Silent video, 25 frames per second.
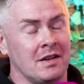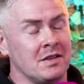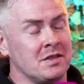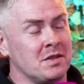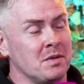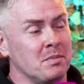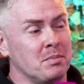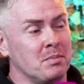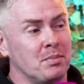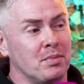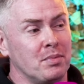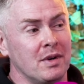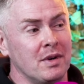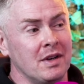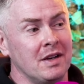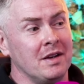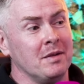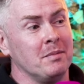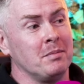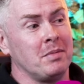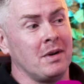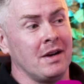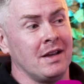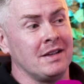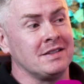a
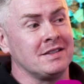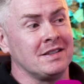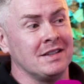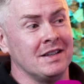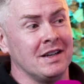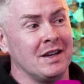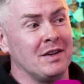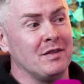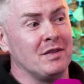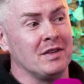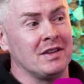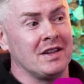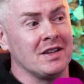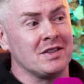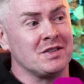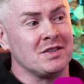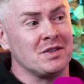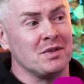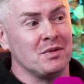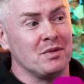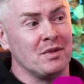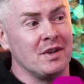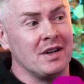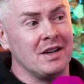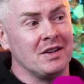brilliant place to leave it. That's
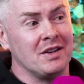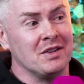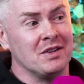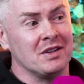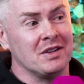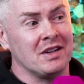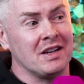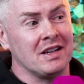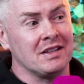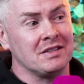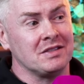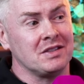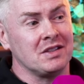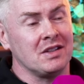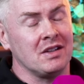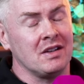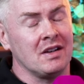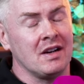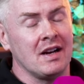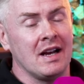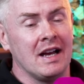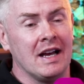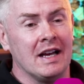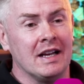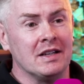a really good answer.
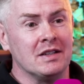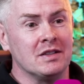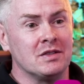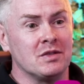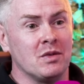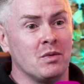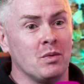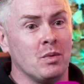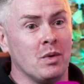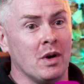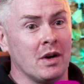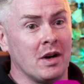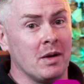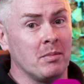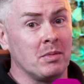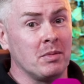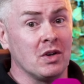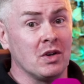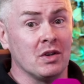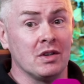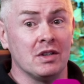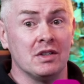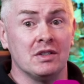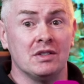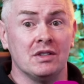And what I'm
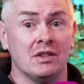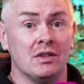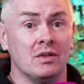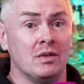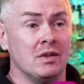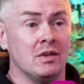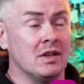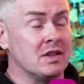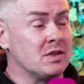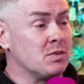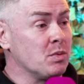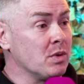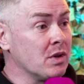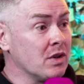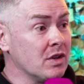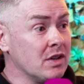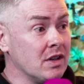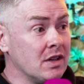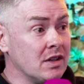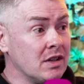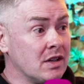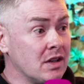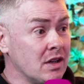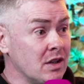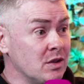going to do is we're going to
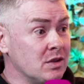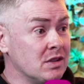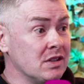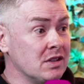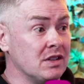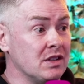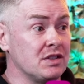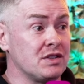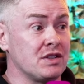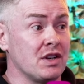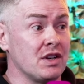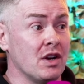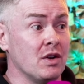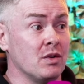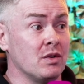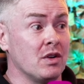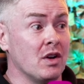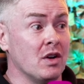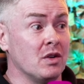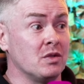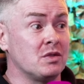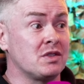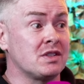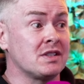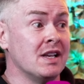include in the show
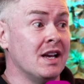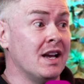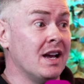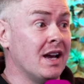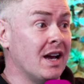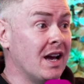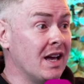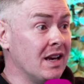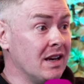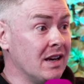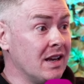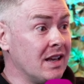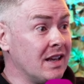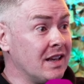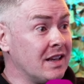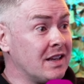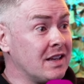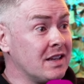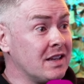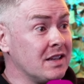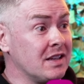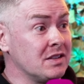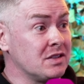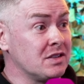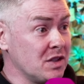notes a
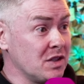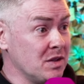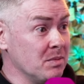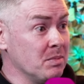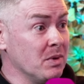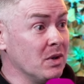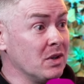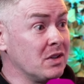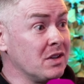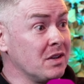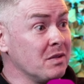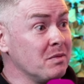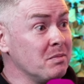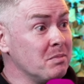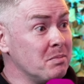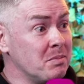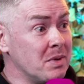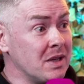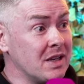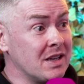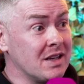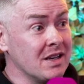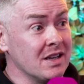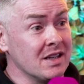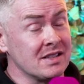link to the book,
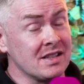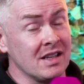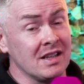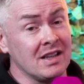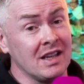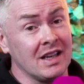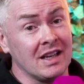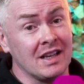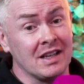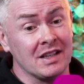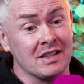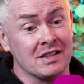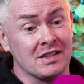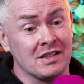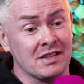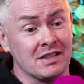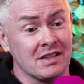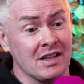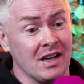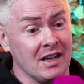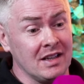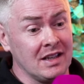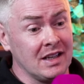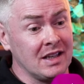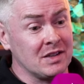because I think
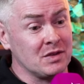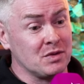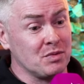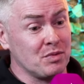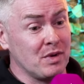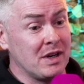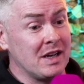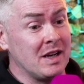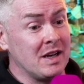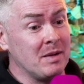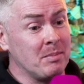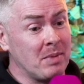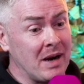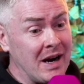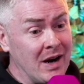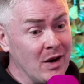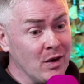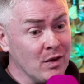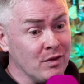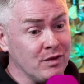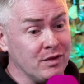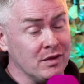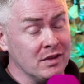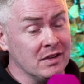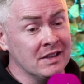it's really
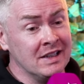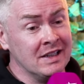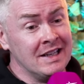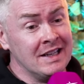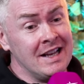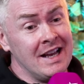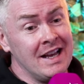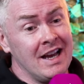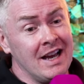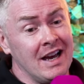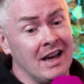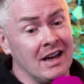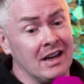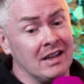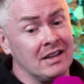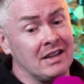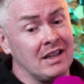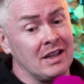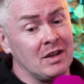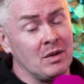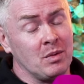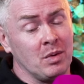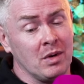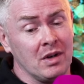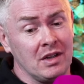powerful. And I
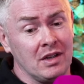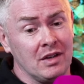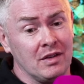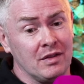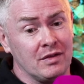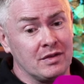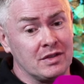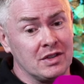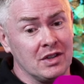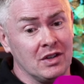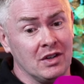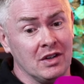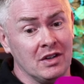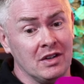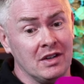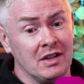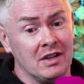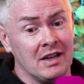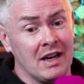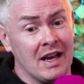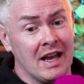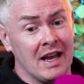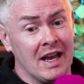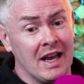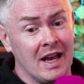think what you've
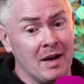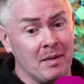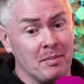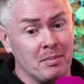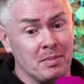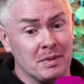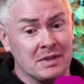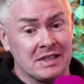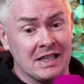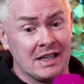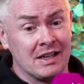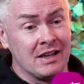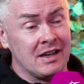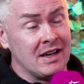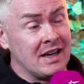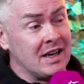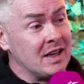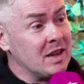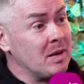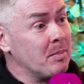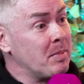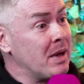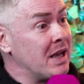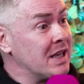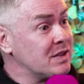done, particularly in
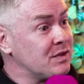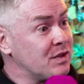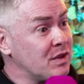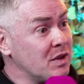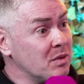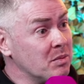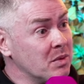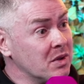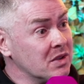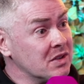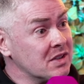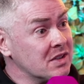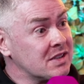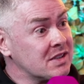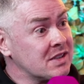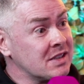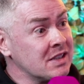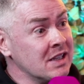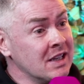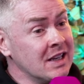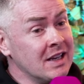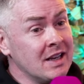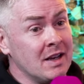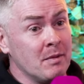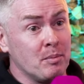the past few months,
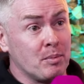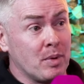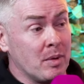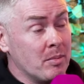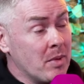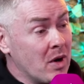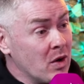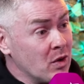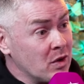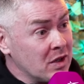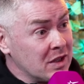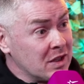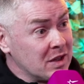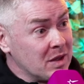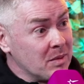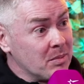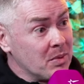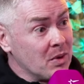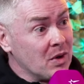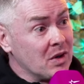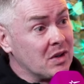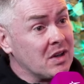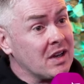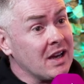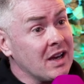promoting the
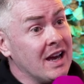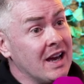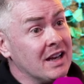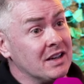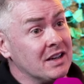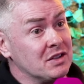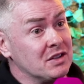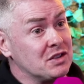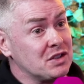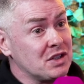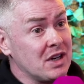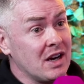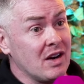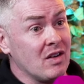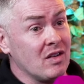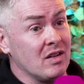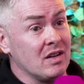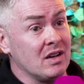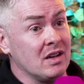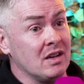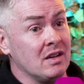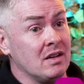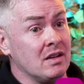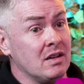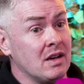book and
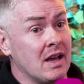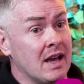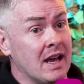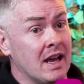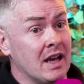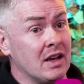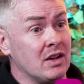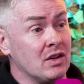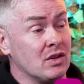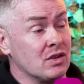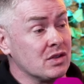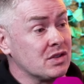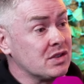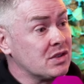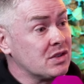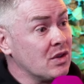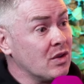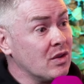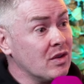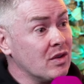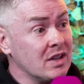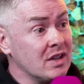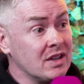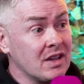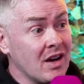sharing your
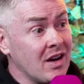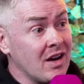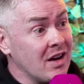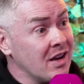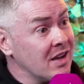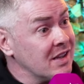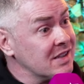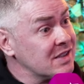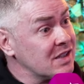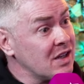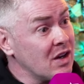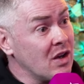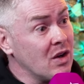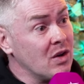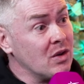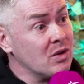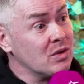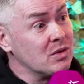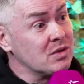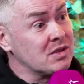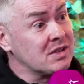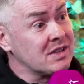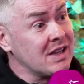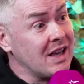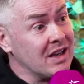story, the highs,
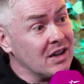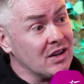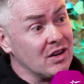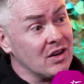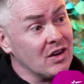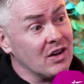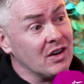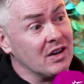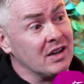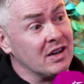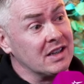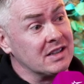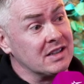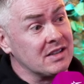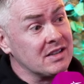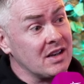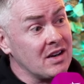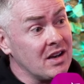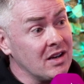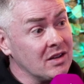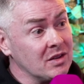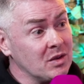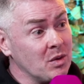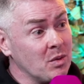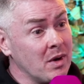lows and learnings
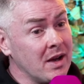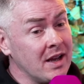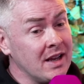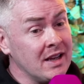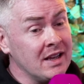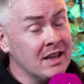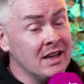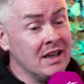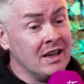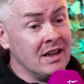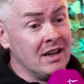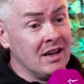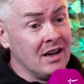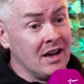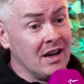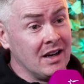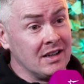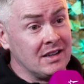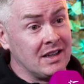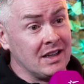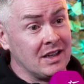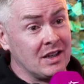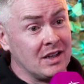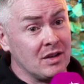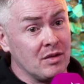along the way, I
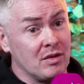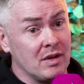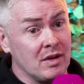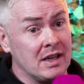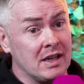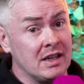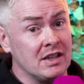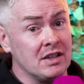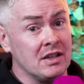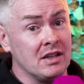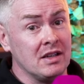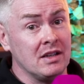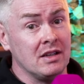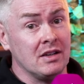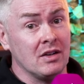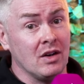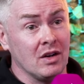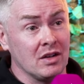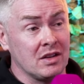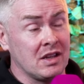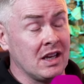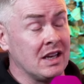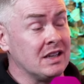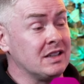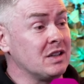think in a really
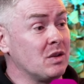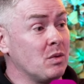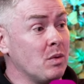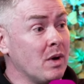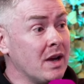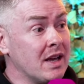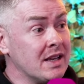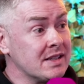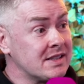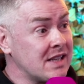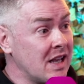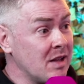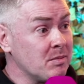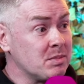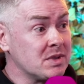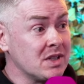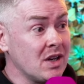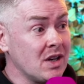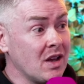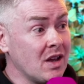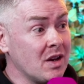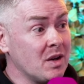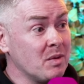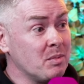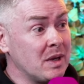authentic way has helped a
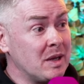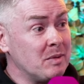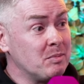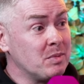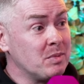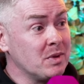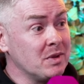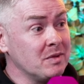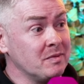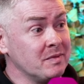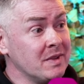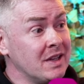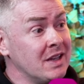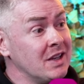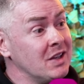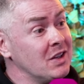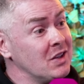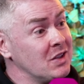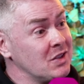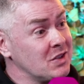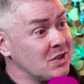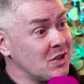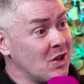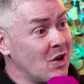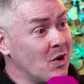lot of people.
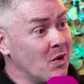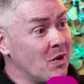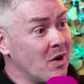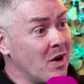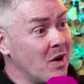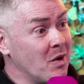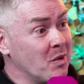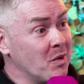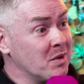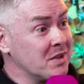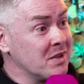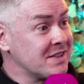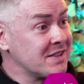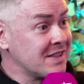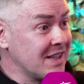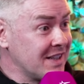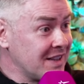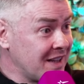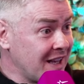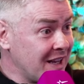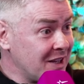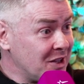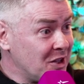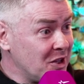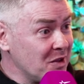So I want to say
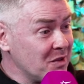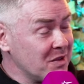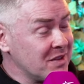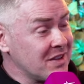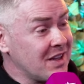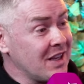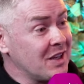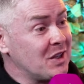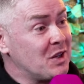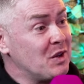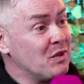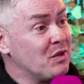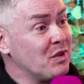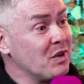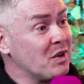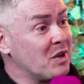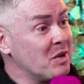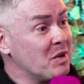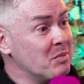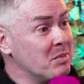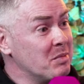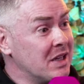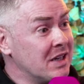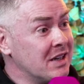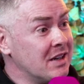thank you, and thank you for
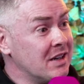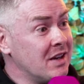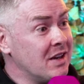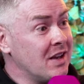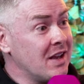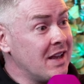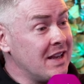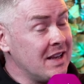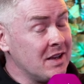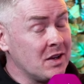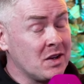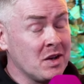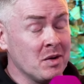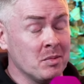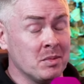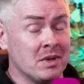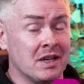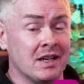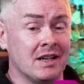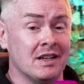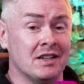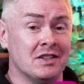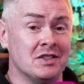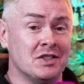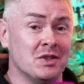coming
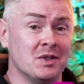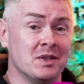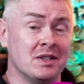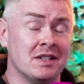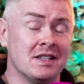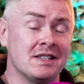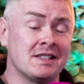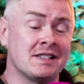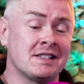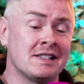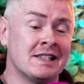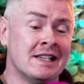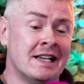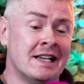in and doing this.